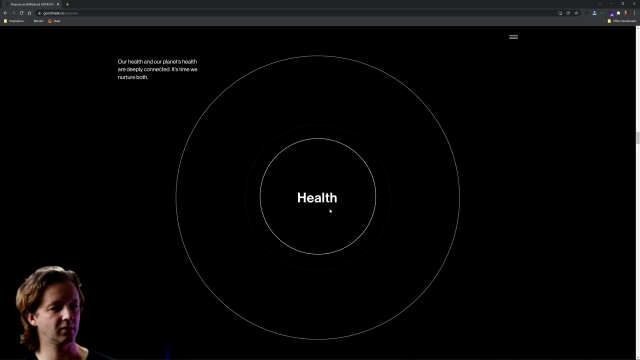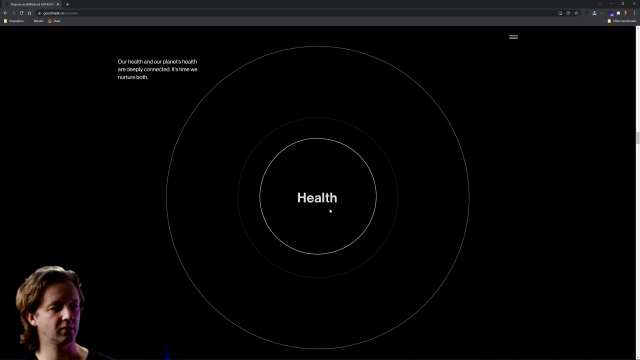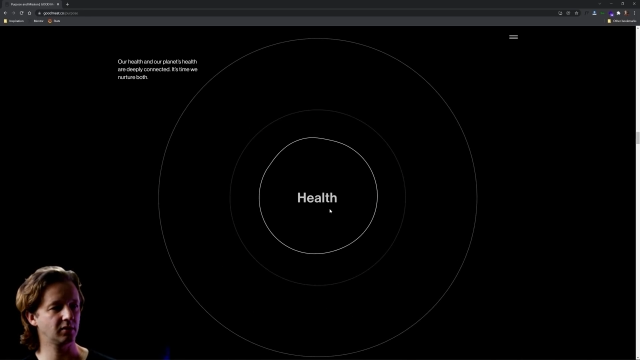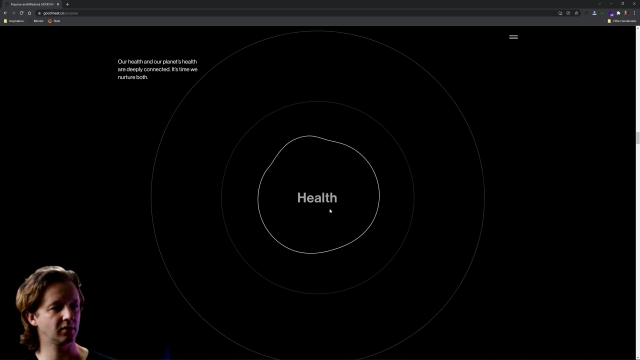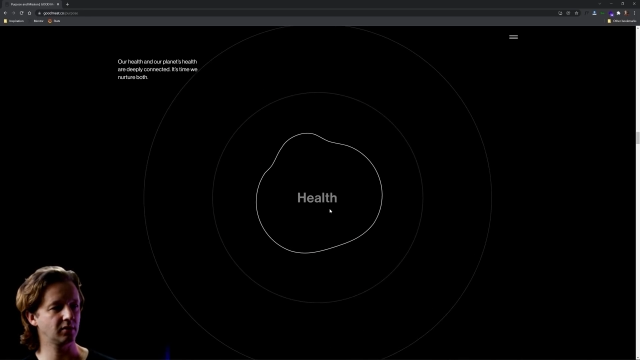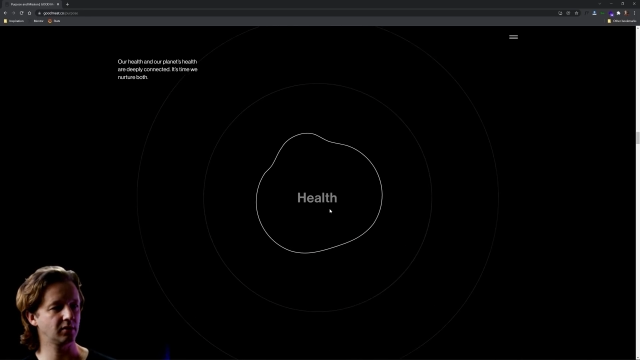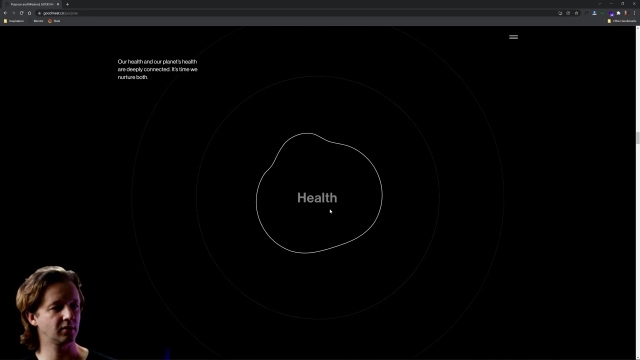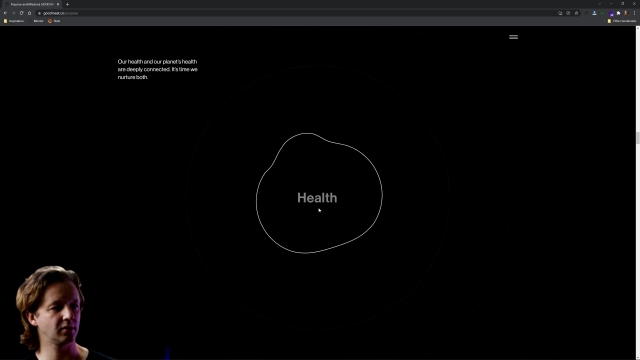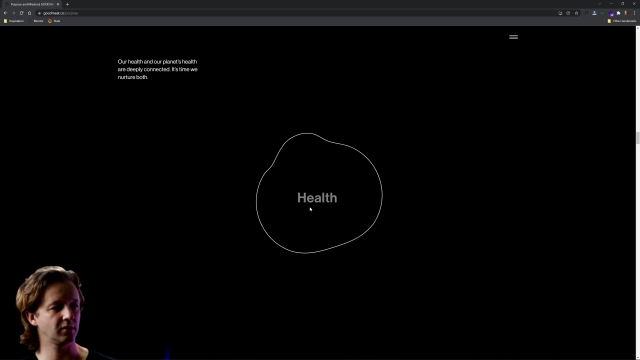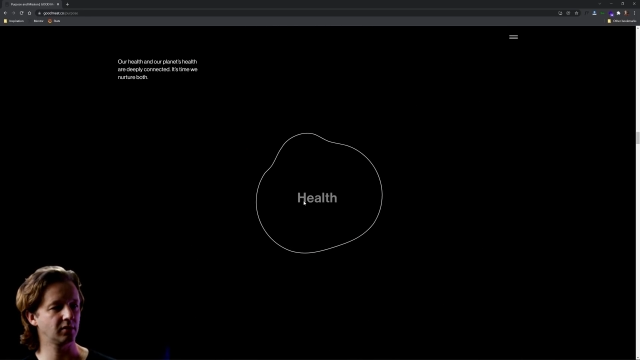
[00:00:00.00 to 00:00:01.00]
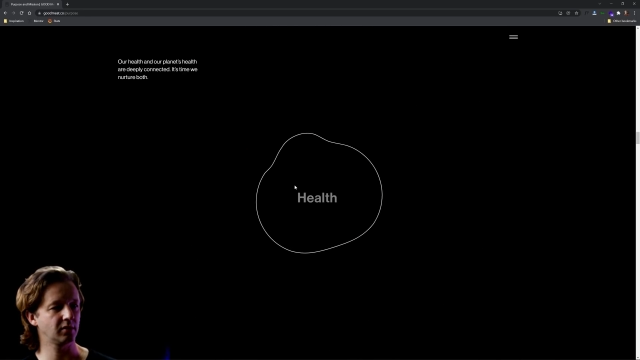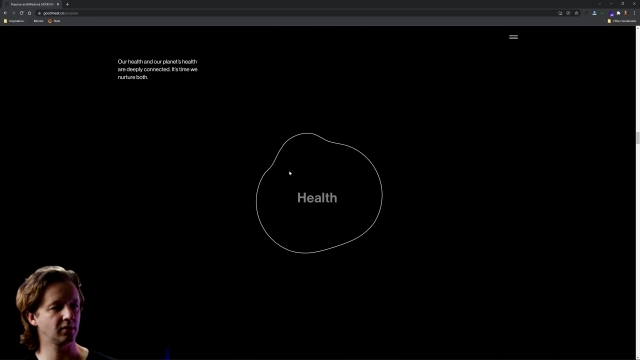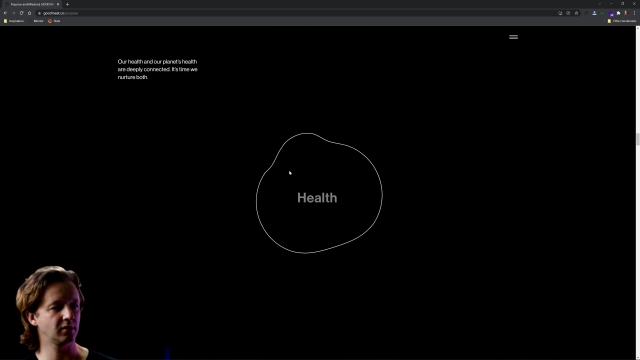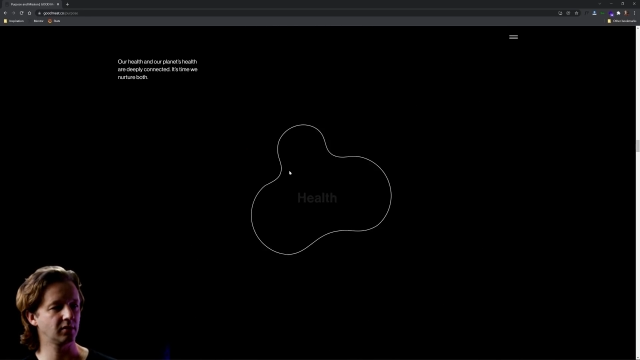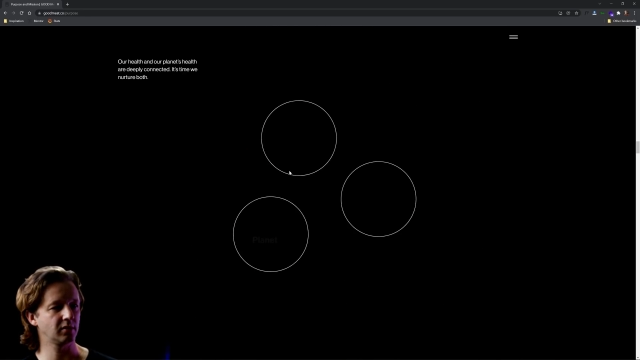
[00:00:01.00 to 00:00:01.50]

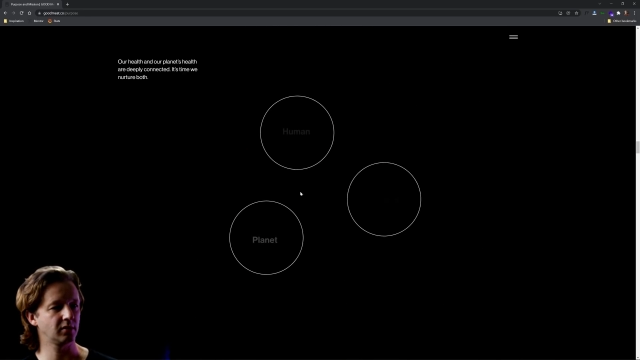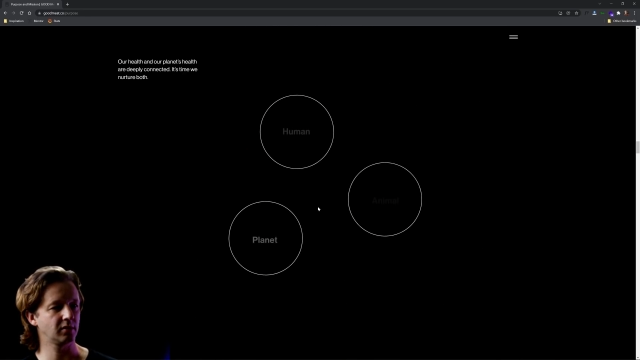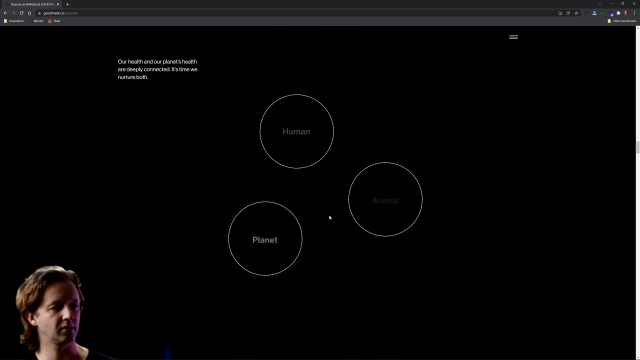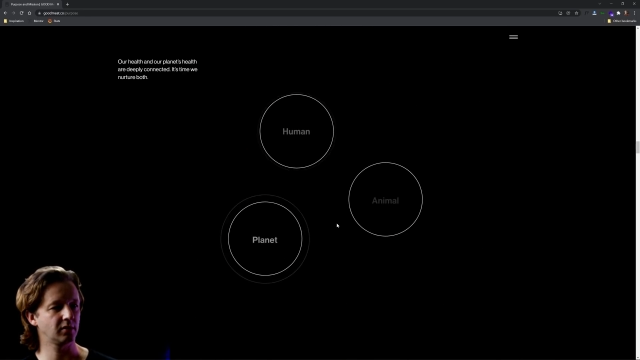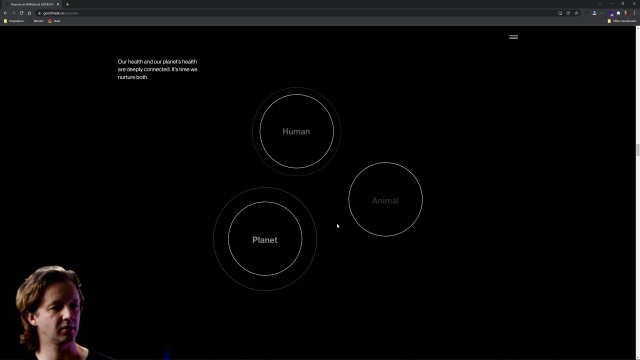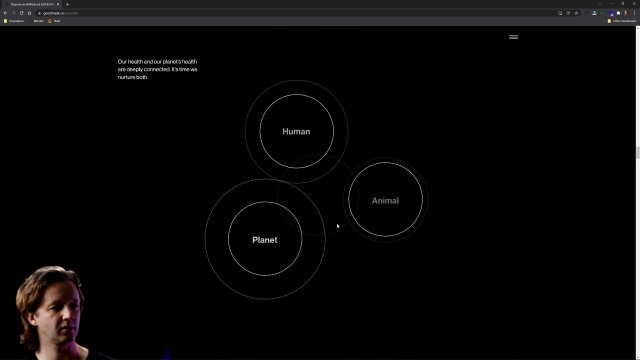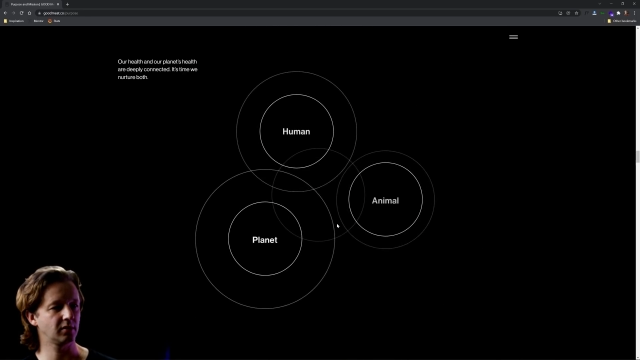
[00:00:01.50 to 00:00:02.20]
Nothing is said.